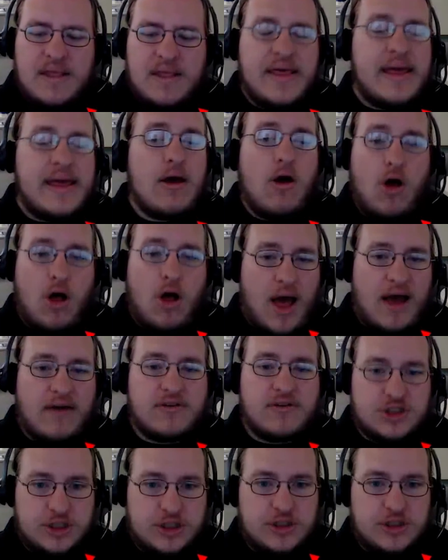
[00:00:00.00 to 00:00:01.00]
They all
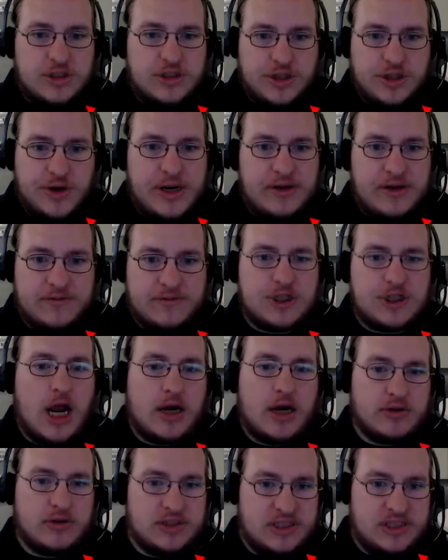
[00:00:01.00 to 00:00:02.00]
have a certain degree of
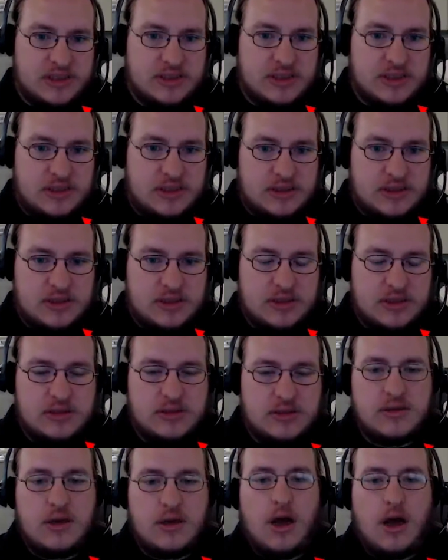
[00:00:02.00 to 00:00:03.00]
shock resistance.